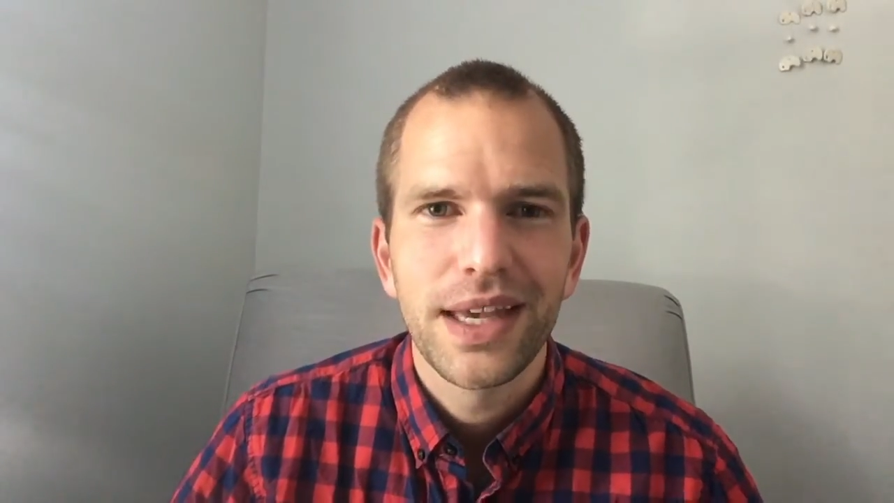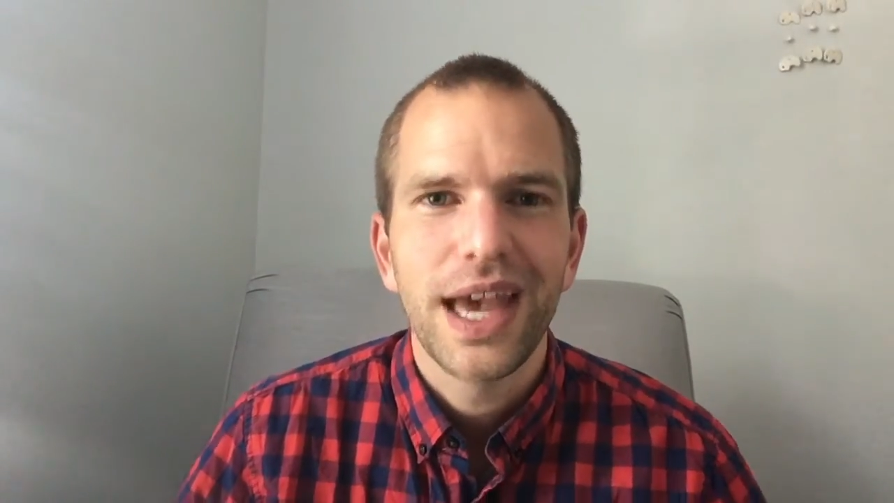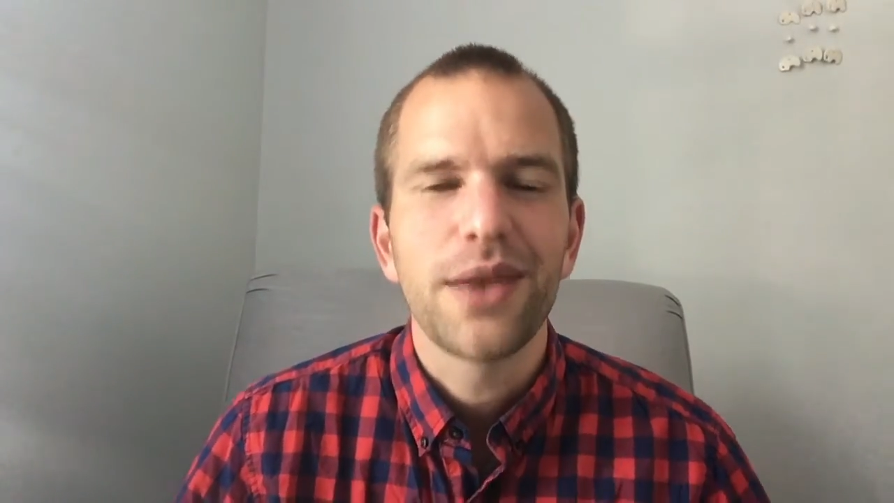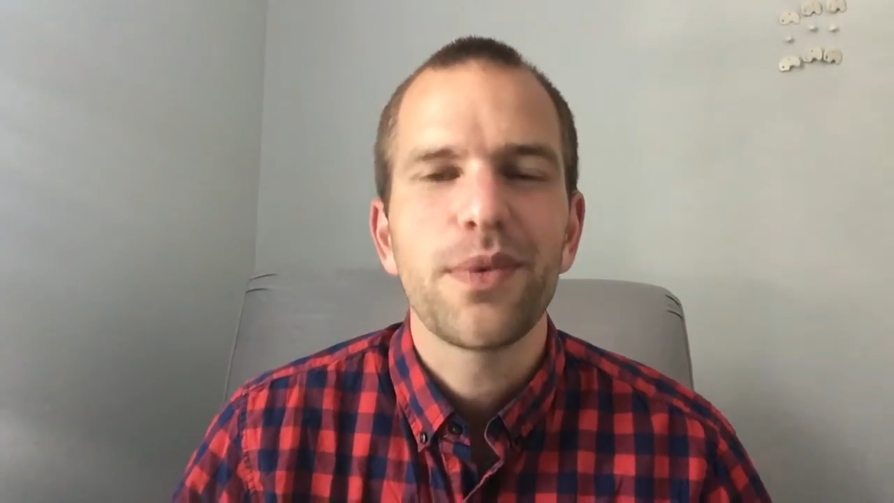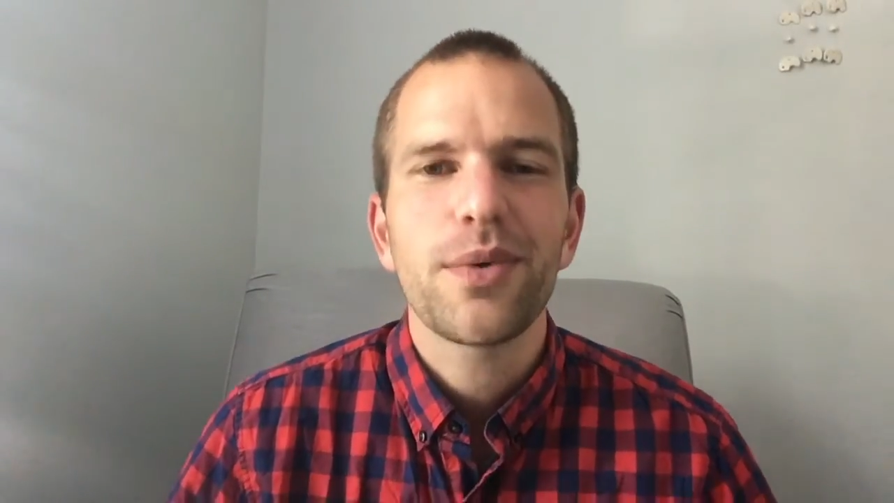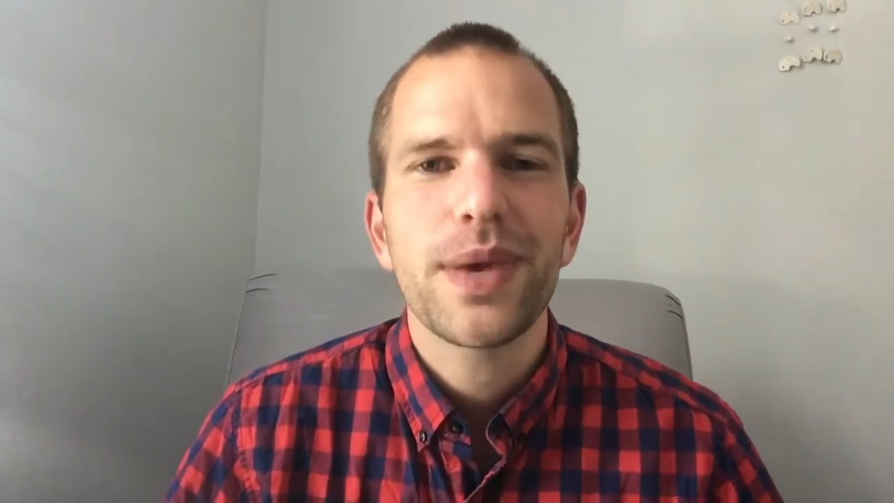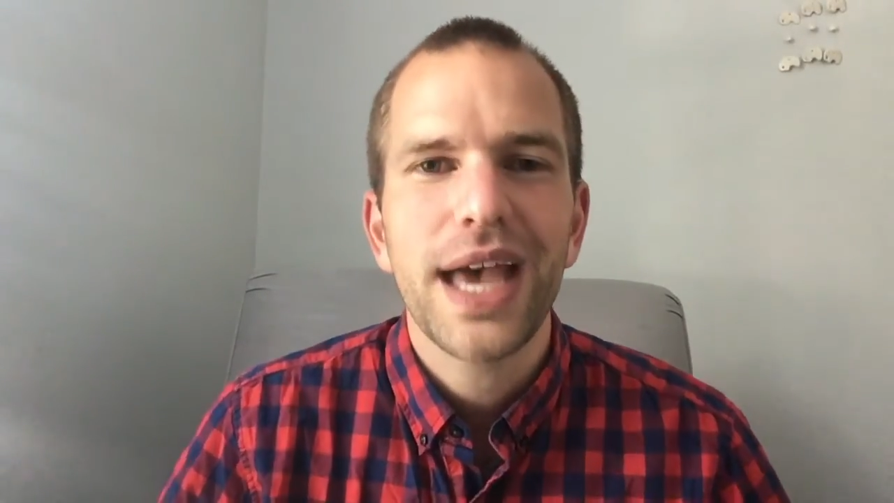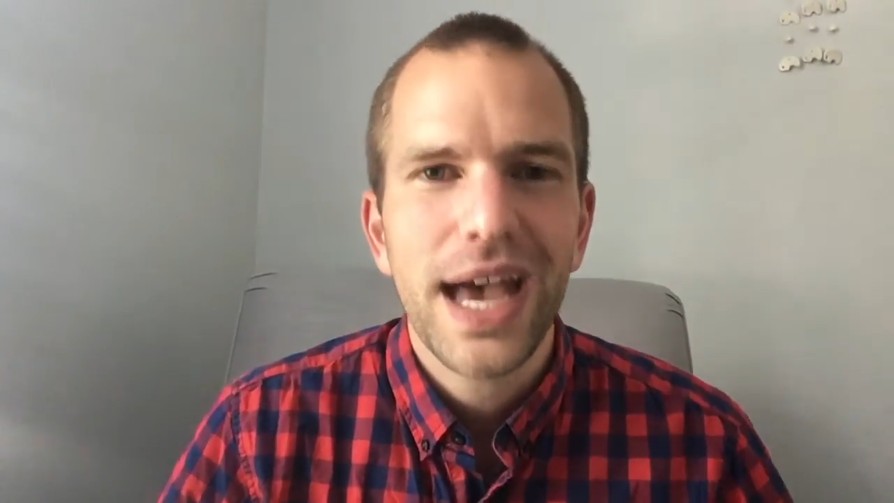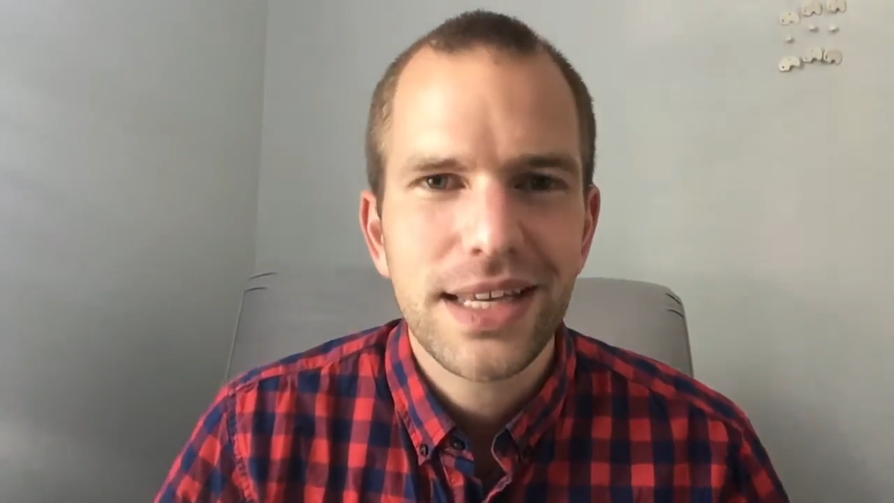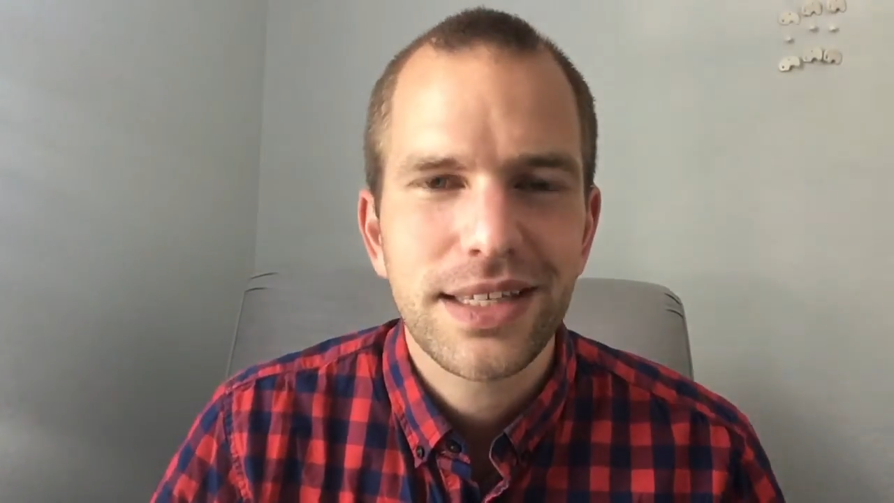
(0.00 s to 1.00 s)
and when we
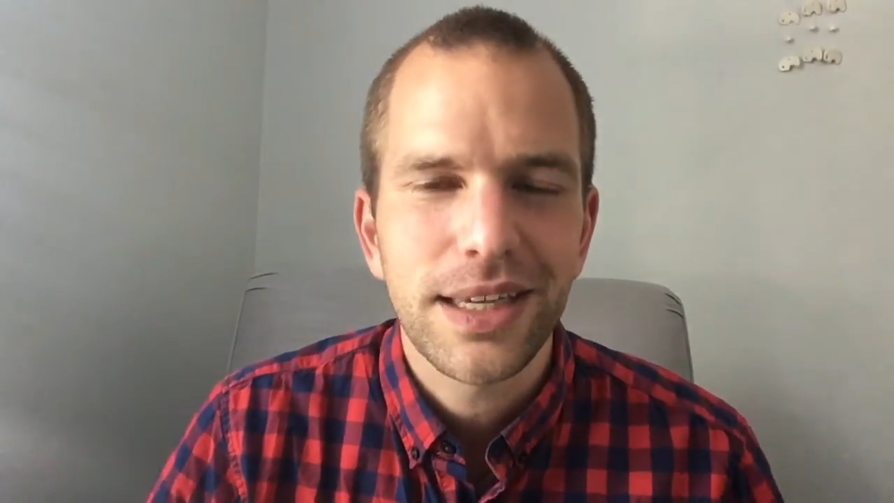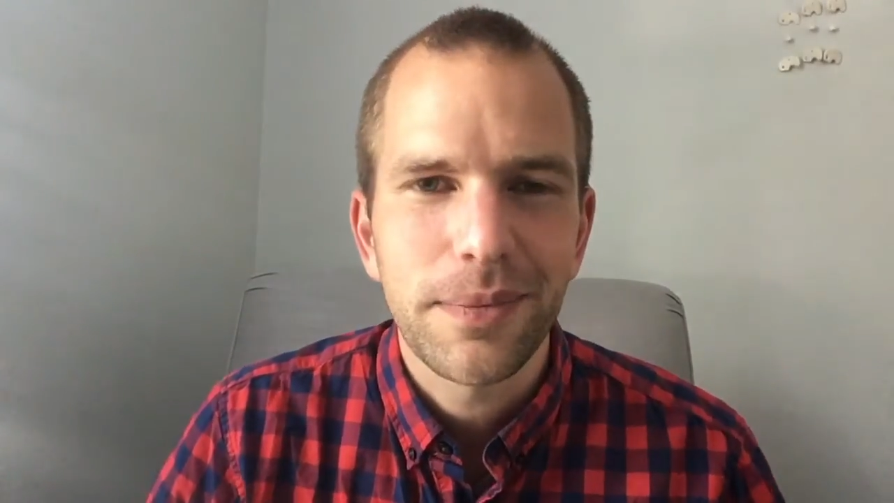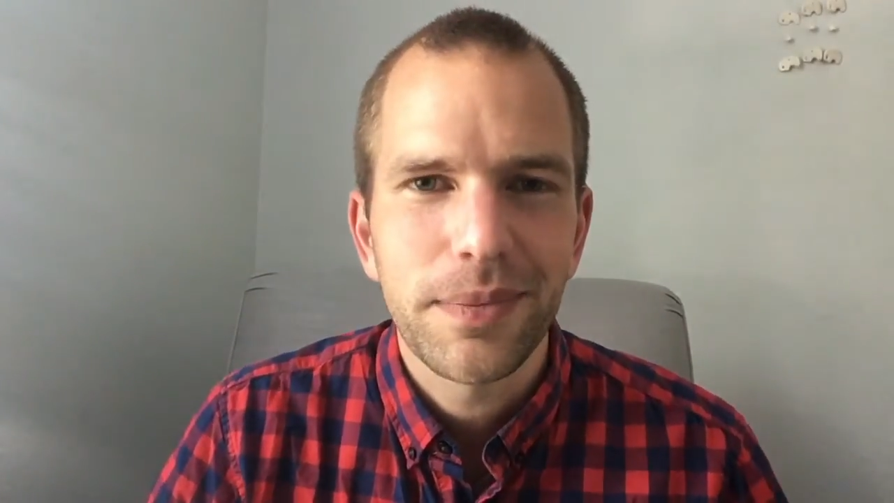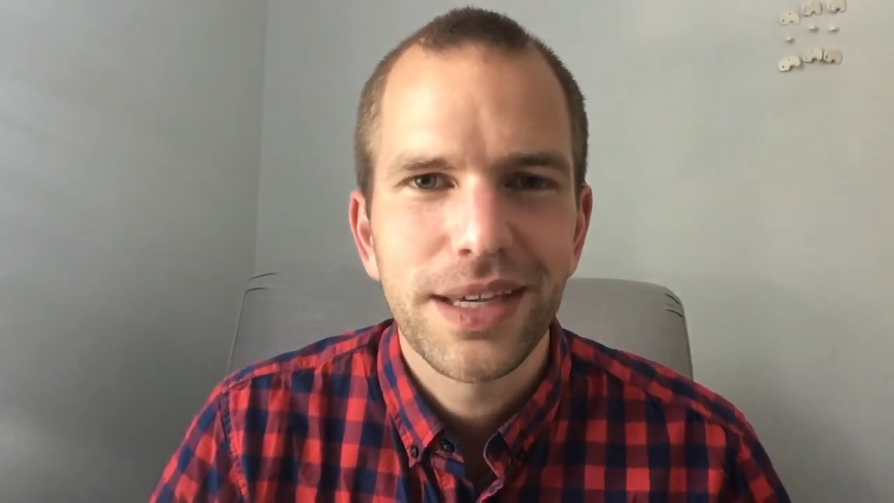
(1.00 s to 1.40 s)
ask him